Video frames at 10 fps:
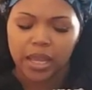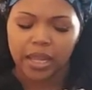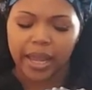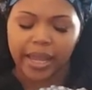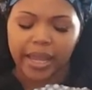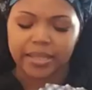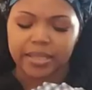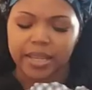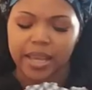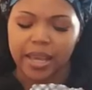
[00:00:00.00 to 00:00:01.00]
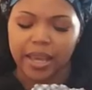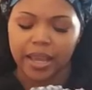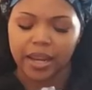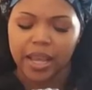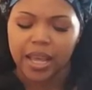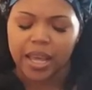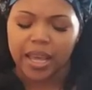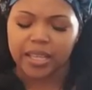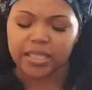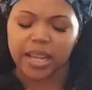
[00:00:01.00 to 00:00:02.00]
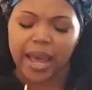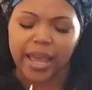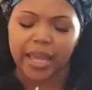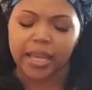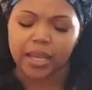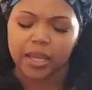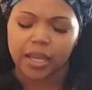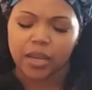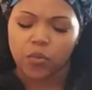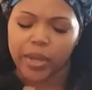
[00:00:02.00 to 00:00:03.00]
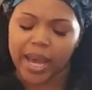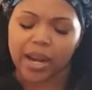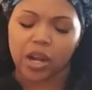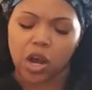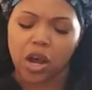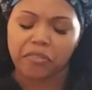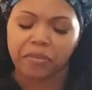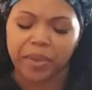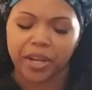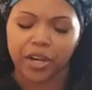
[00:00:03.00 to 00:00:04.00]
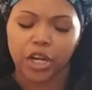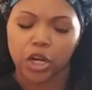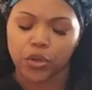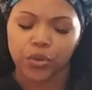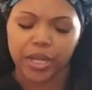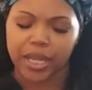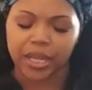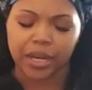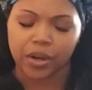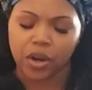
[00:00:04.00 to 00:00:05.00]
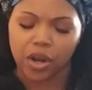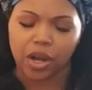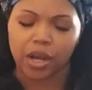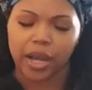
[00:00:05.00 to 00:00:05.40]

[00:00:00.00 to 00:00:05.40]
Like I said, it's like we got a call from here. No, you didn't get a call.